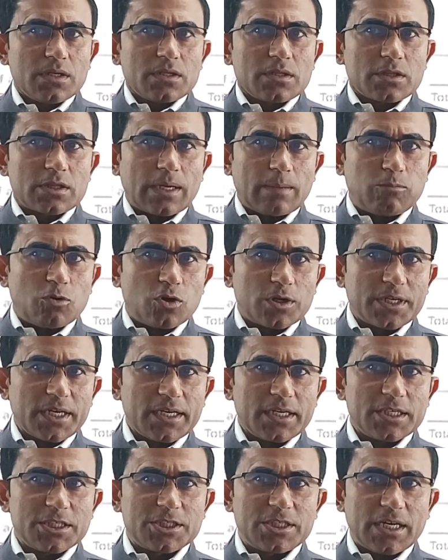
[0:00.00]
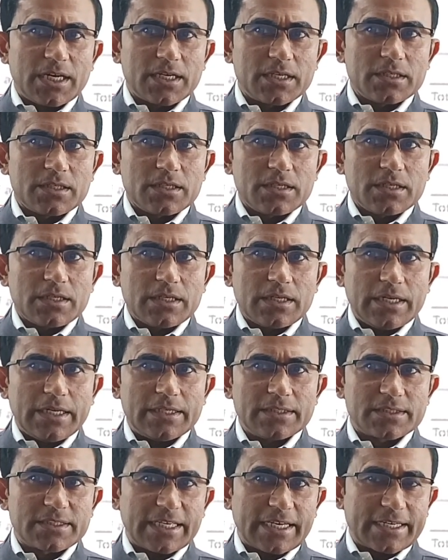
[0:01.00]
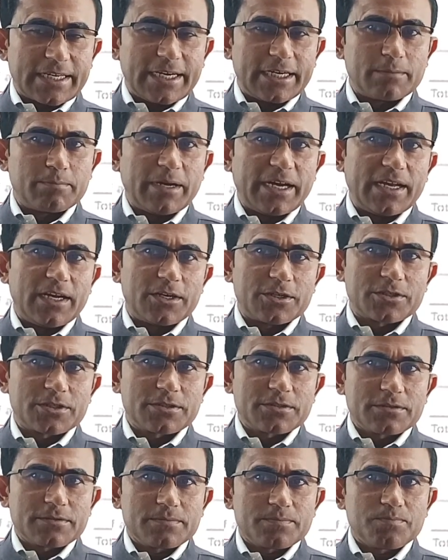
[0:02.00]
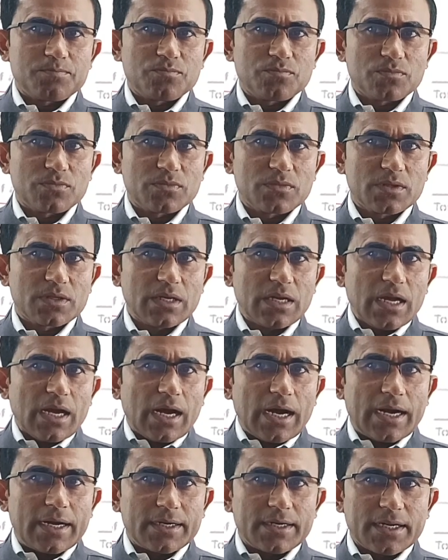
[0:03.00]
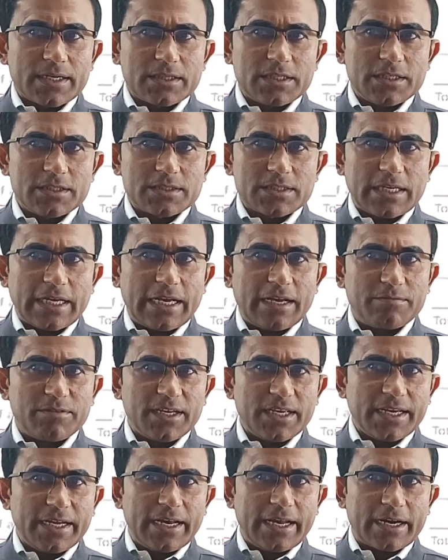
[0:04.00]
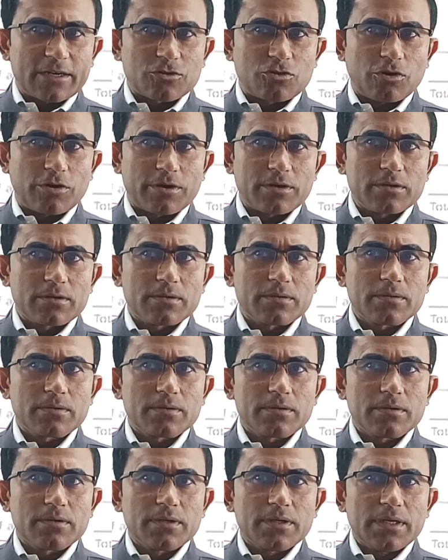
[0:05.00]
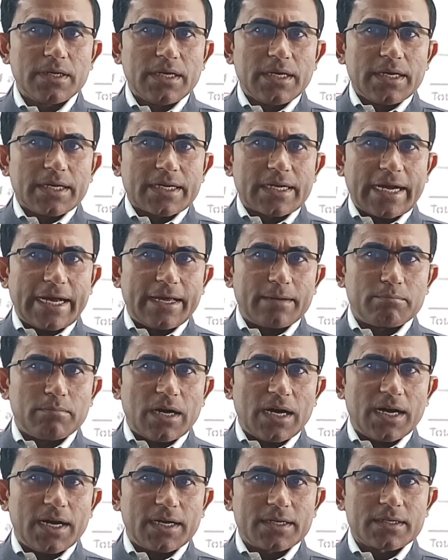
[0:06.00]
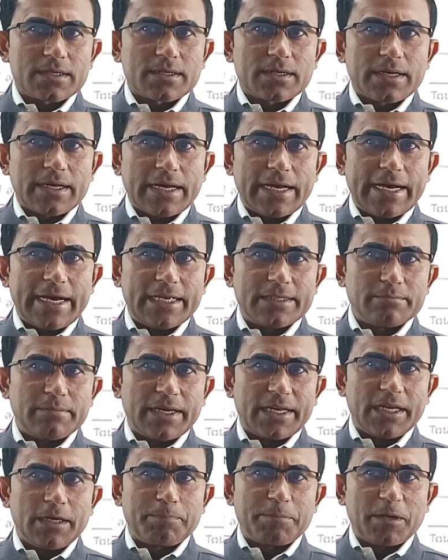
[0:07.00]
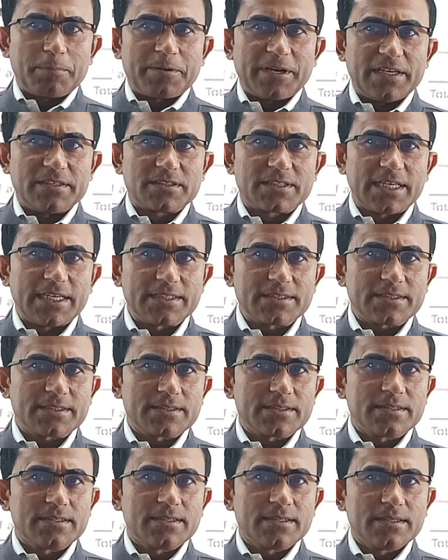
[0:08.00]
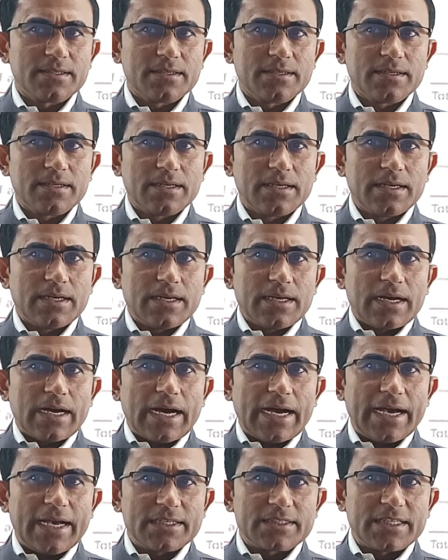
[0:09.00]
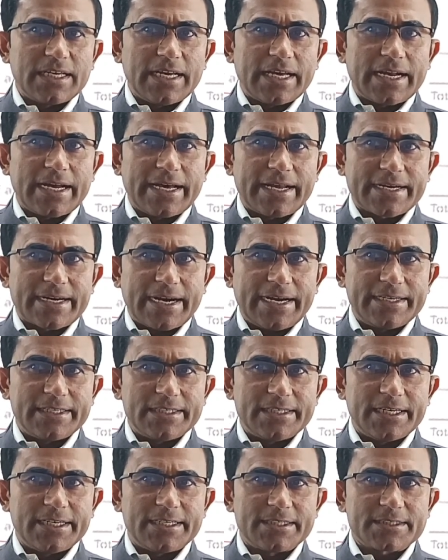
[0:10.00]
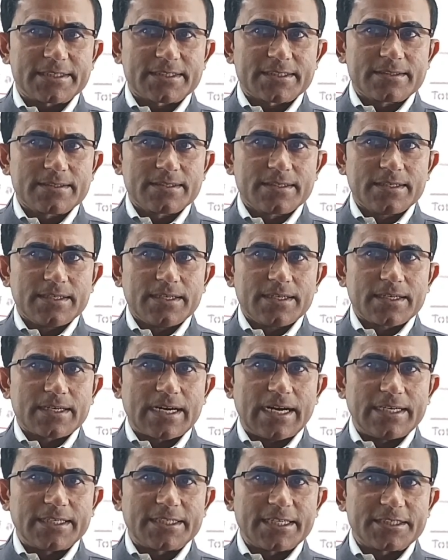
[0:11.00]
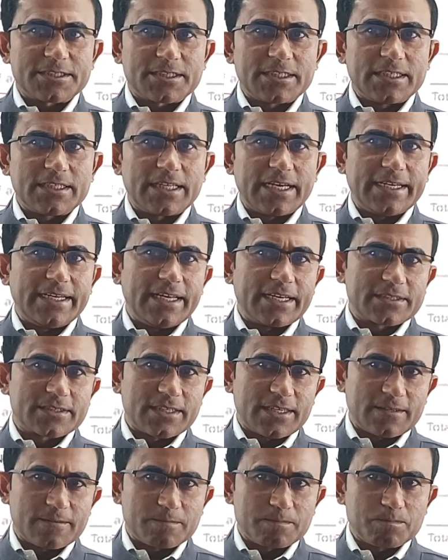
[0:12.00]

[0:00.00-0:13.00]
The voting is done in secret ballot. Under this, every elector can mark as many preferences as there are candidates contesting the election.